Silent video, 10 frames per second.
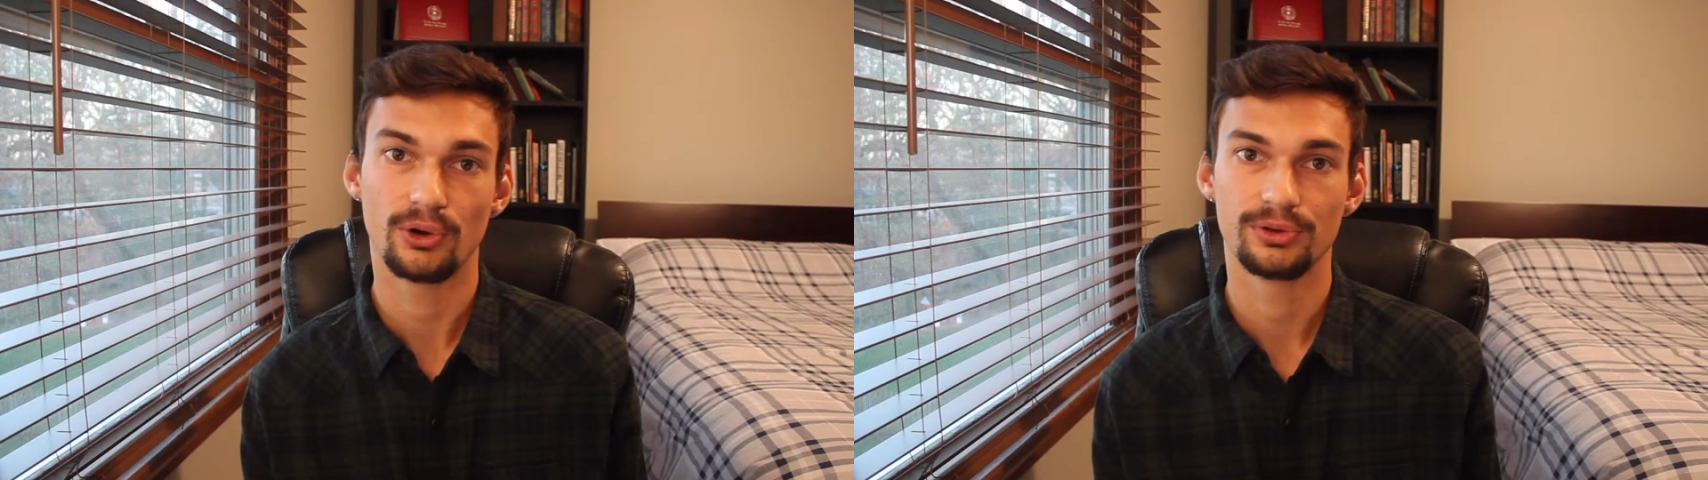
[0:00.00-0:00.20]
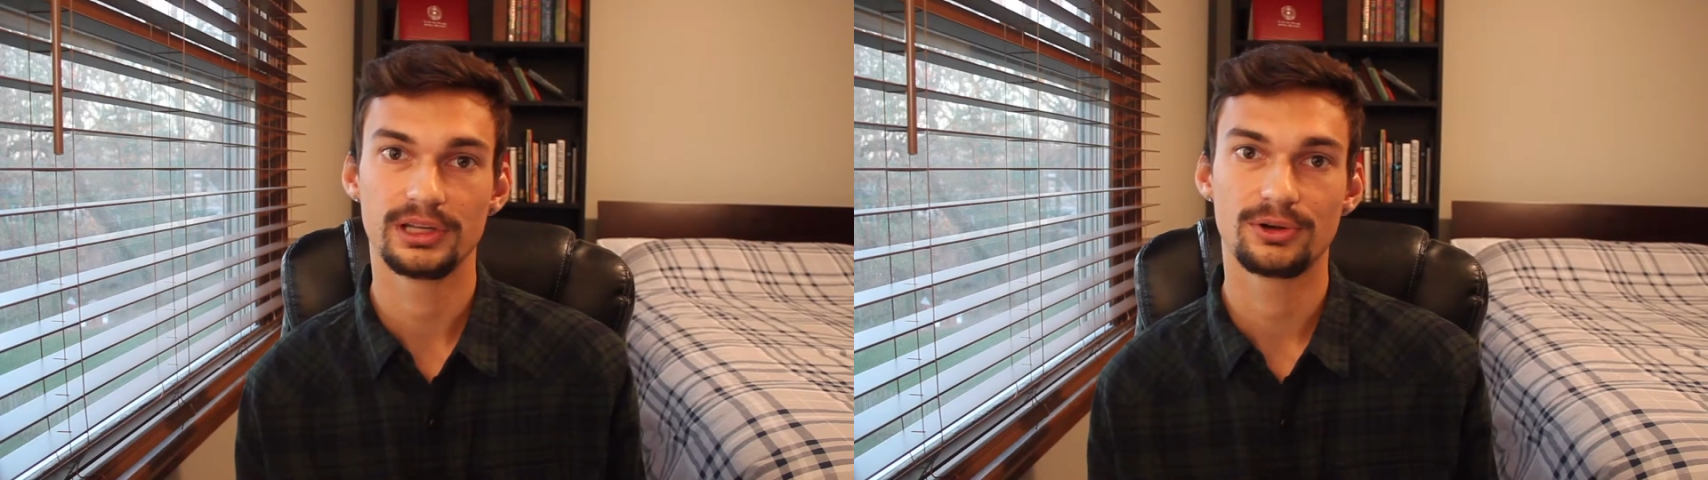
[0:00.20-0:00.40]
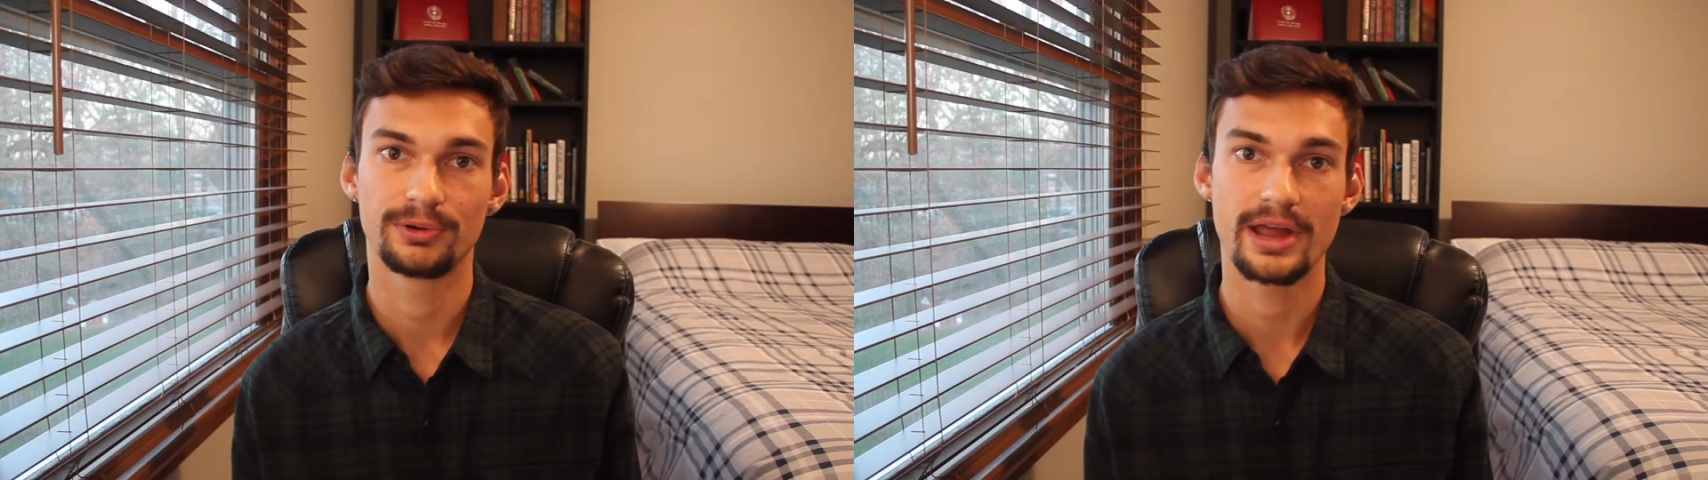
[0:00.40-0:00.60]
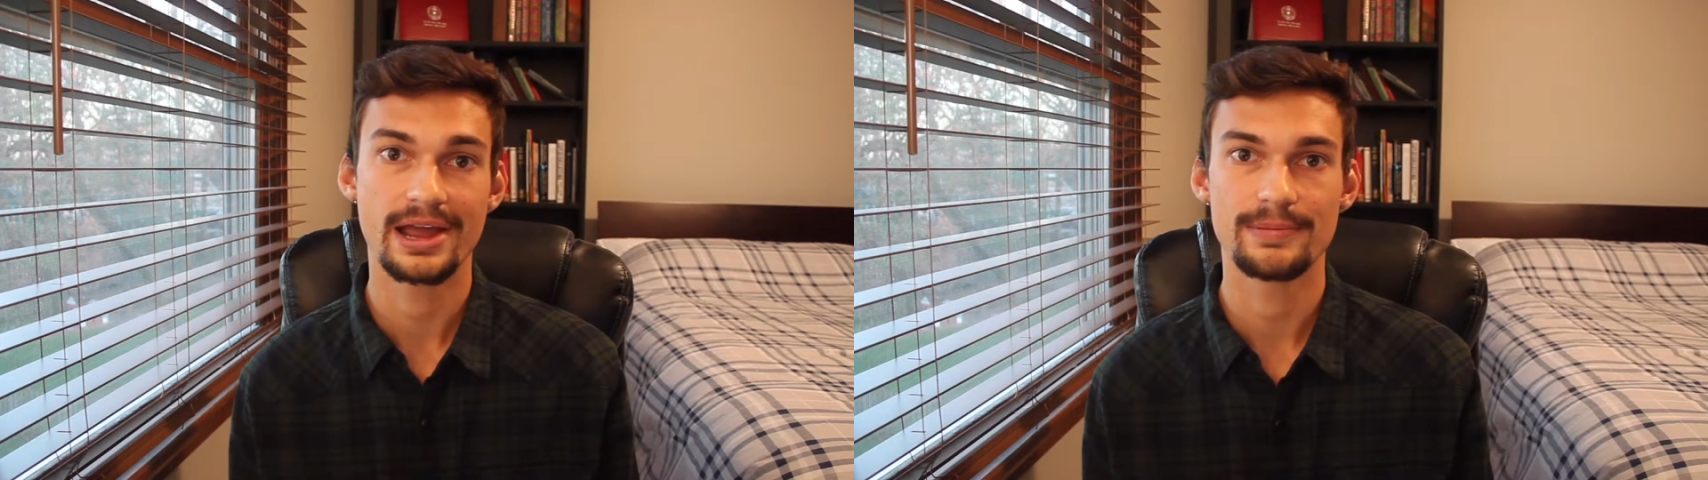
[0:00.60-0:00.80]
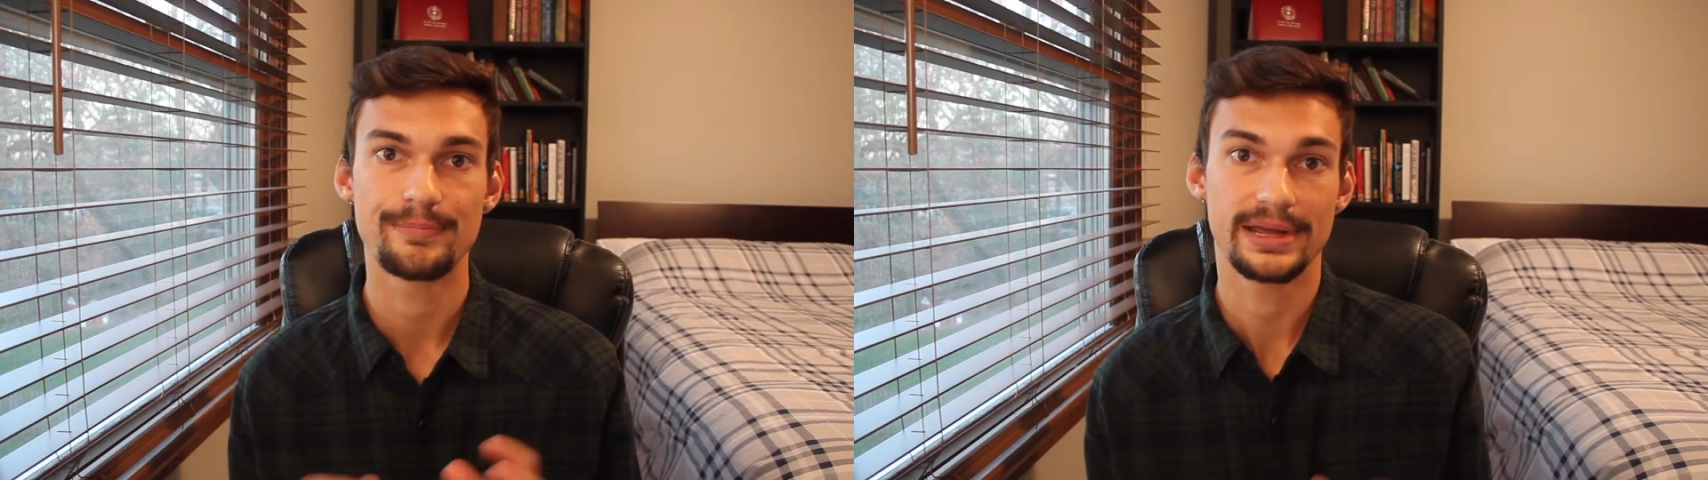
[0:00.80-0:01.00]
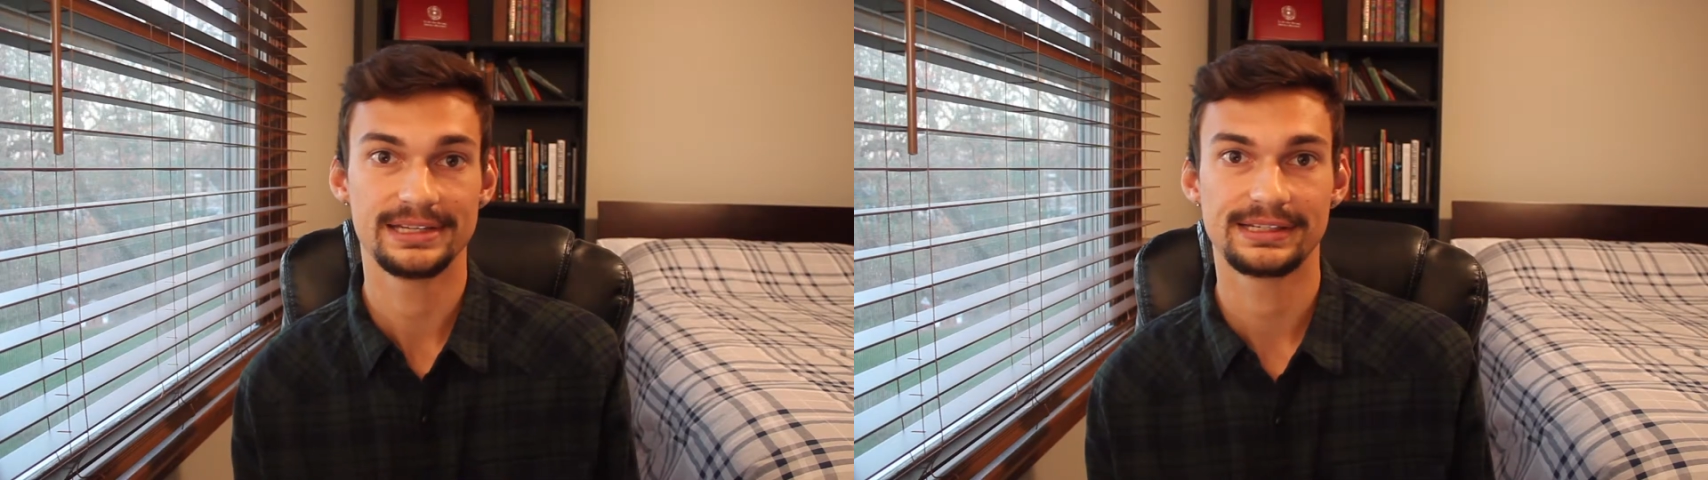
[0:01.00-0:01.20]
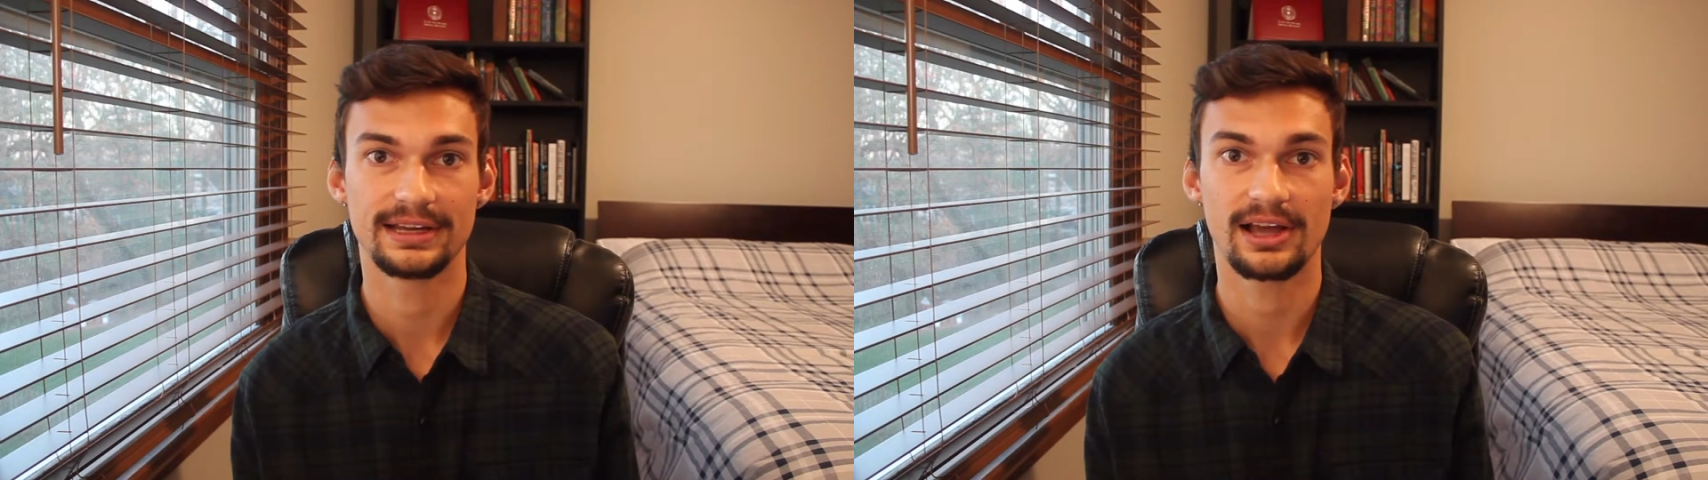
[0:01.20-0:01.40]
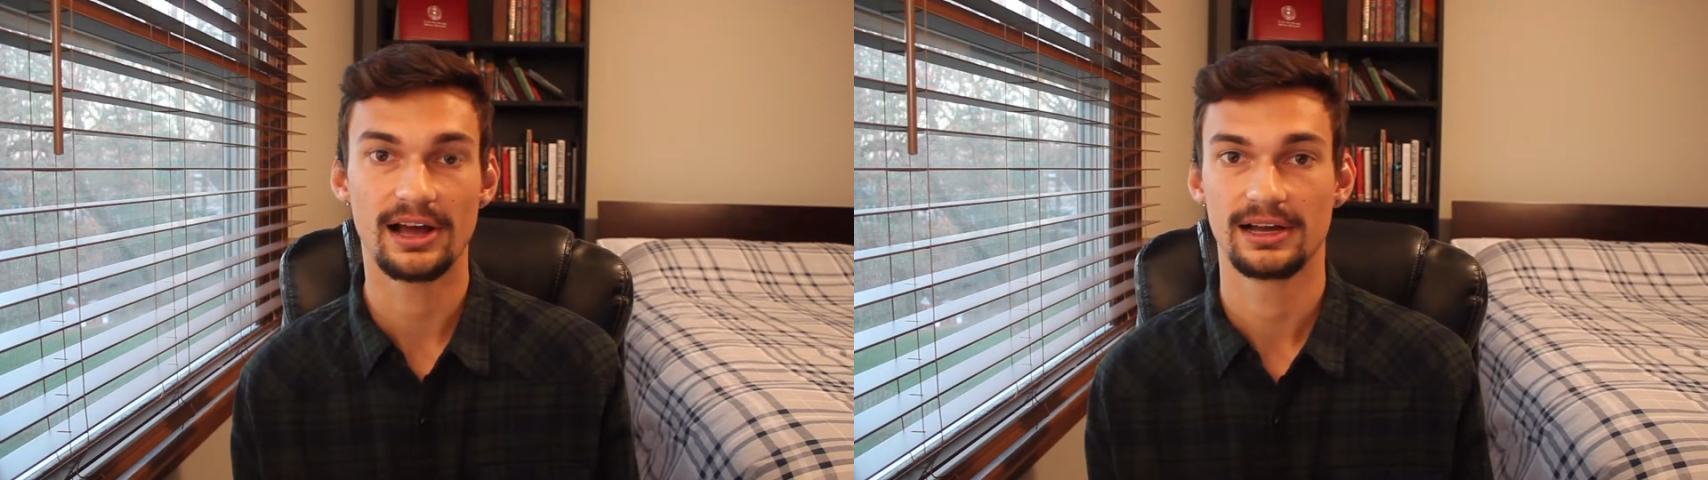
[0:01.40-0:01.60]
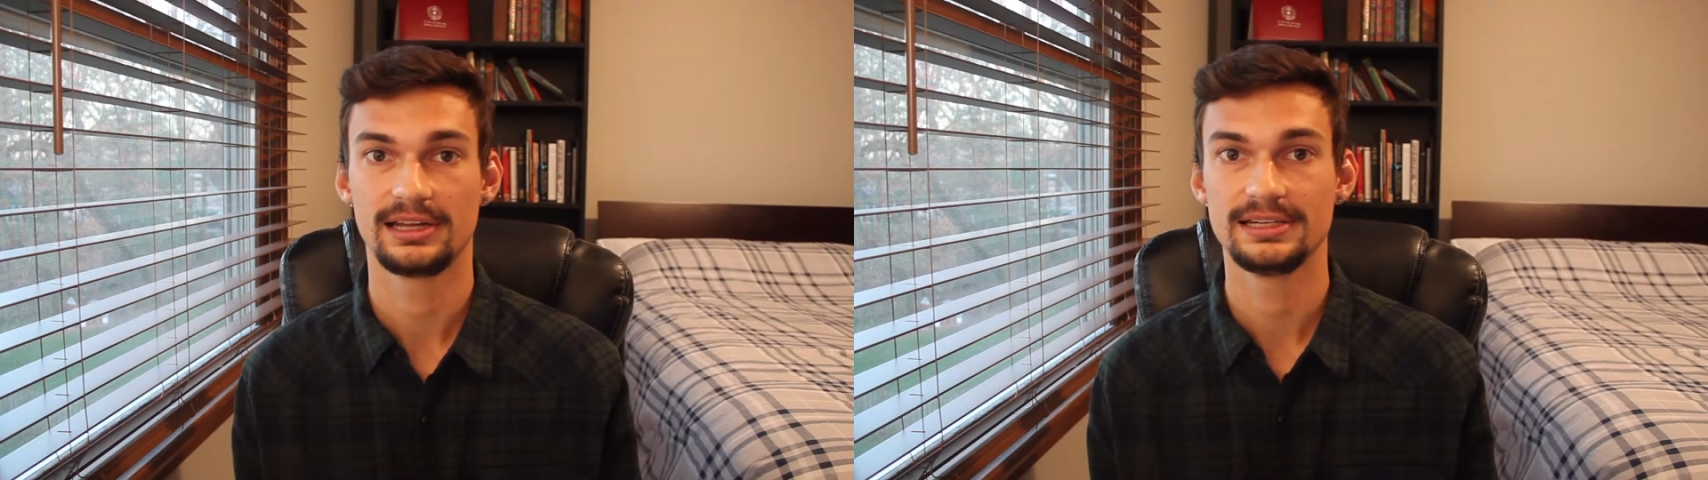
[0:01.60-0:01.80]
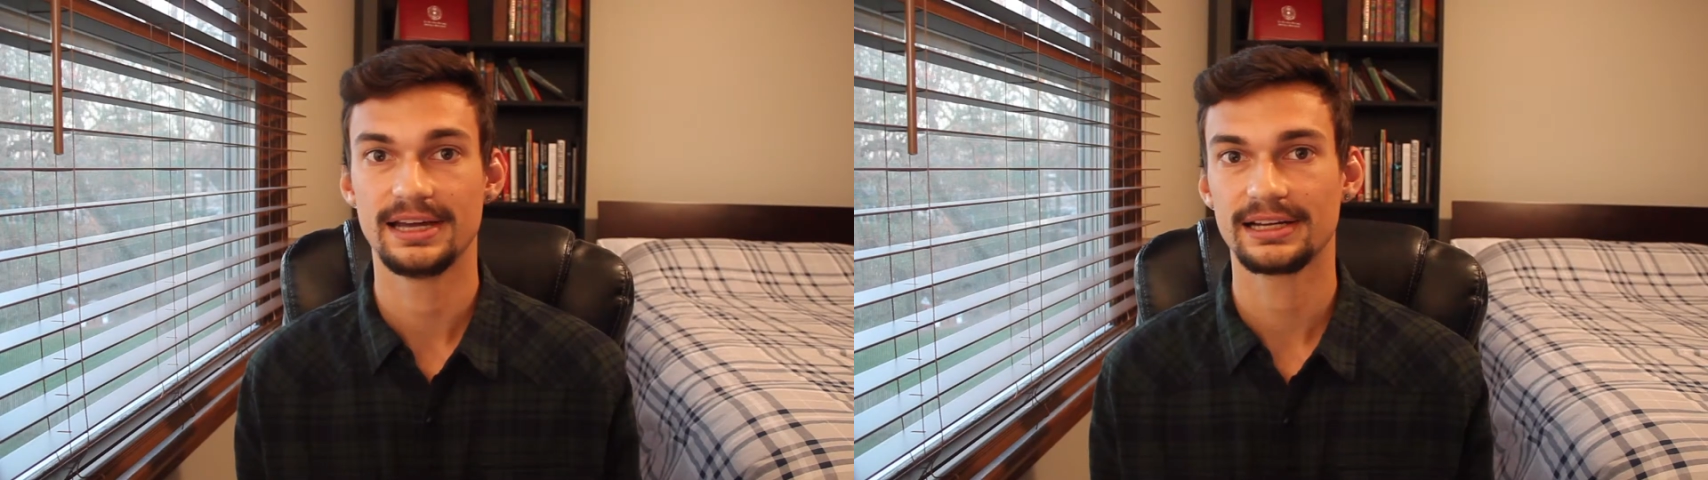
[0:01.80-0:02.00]
only create basic
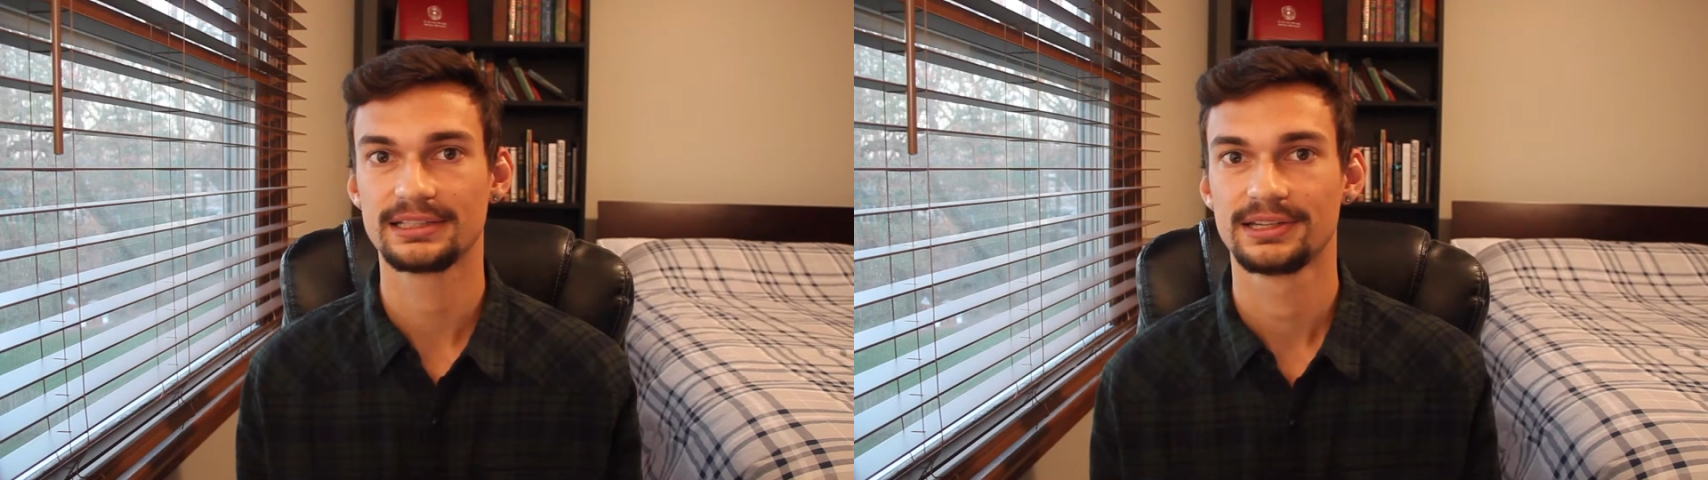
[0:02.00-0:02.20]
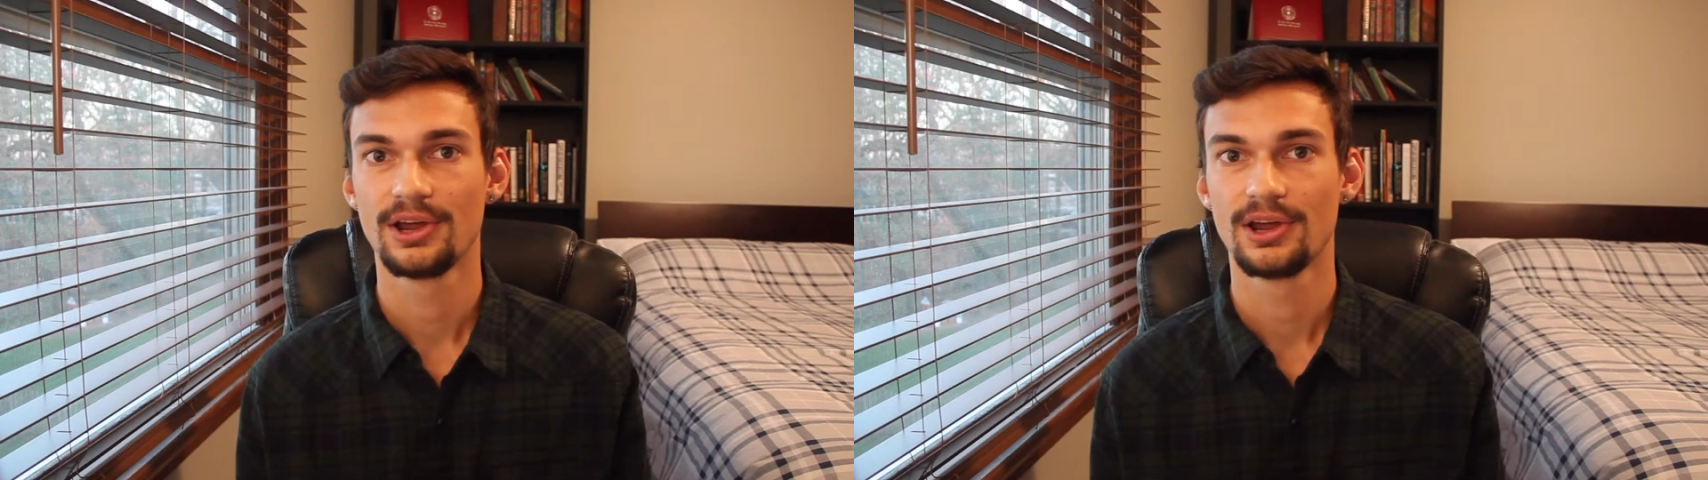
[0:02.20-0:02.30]
Anki decks,